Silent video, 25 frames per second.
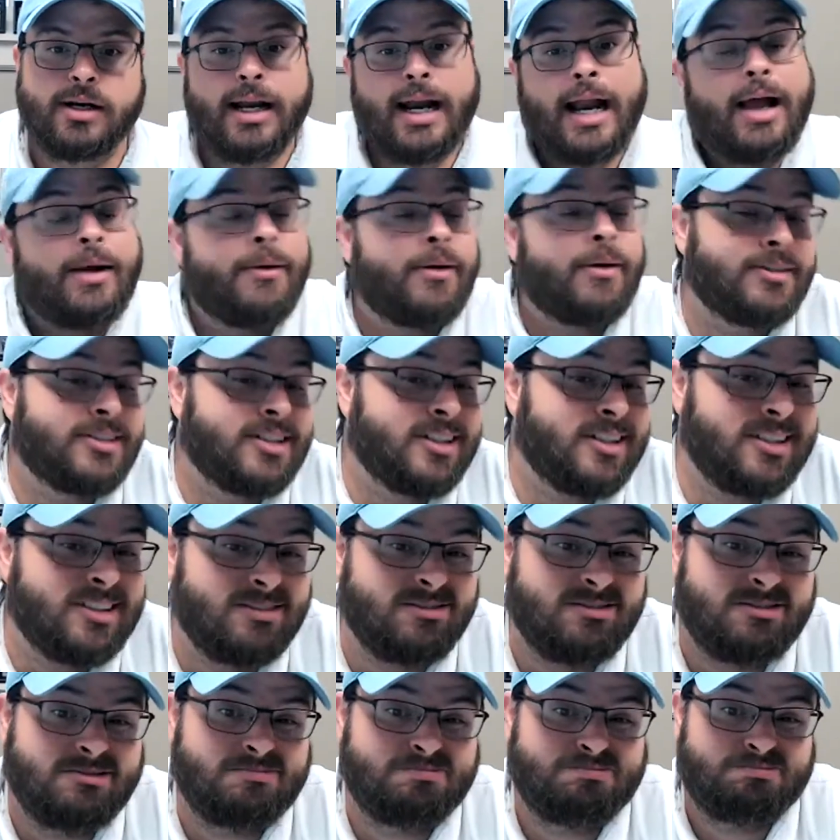And I'll tell
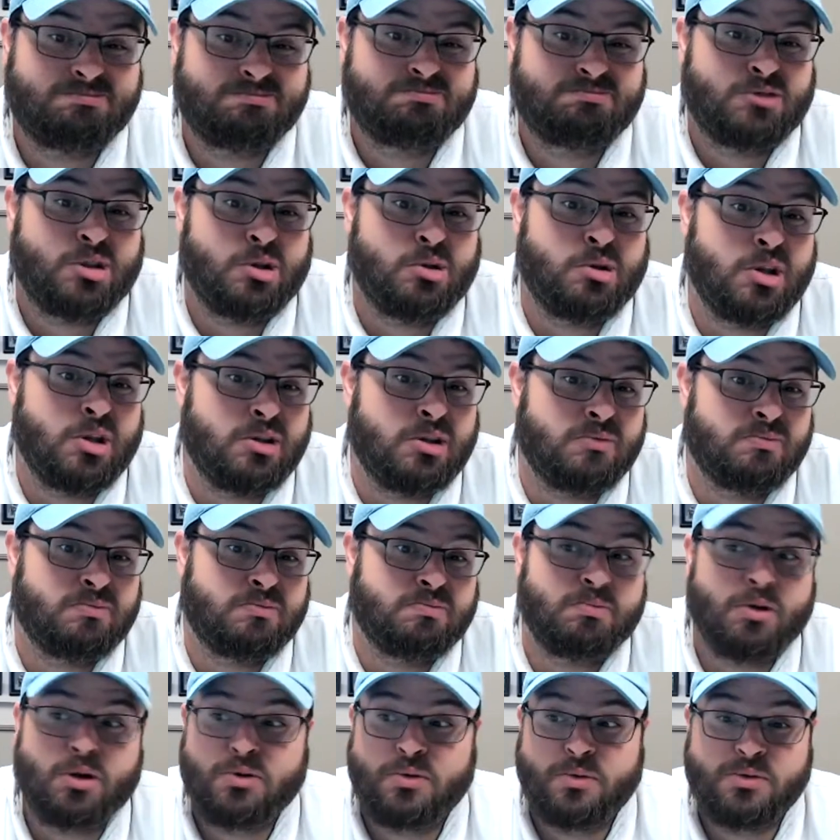you, do the
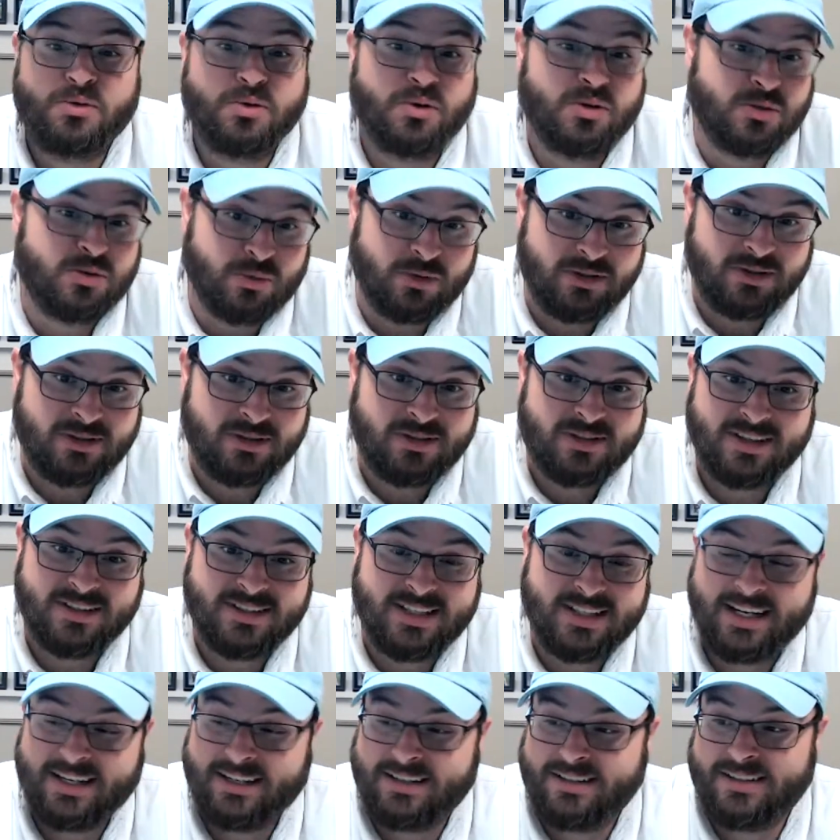multiple choice ones
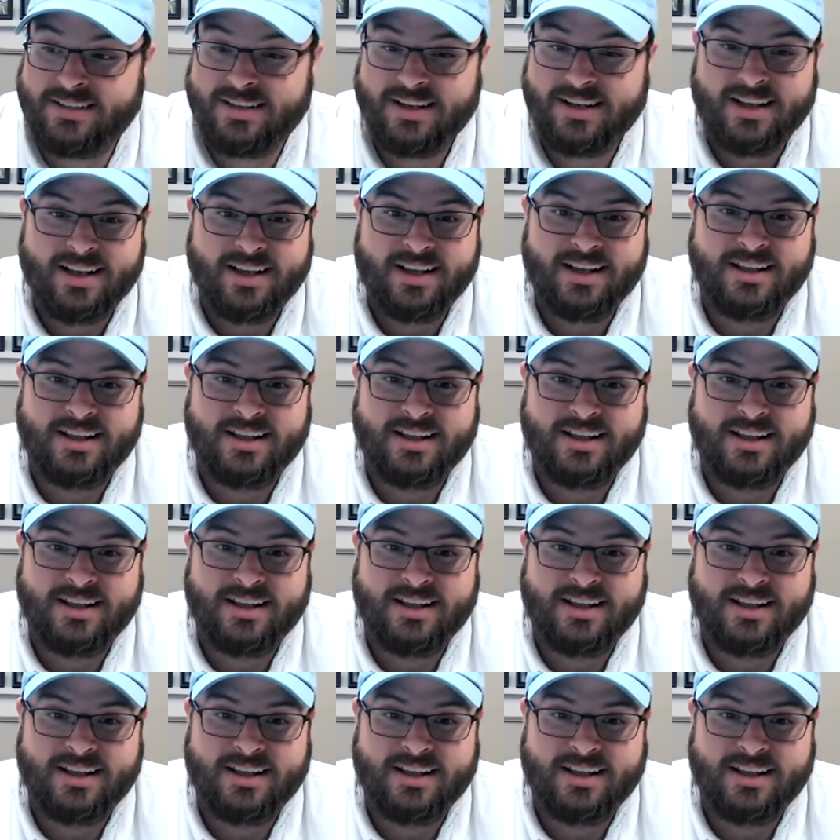because the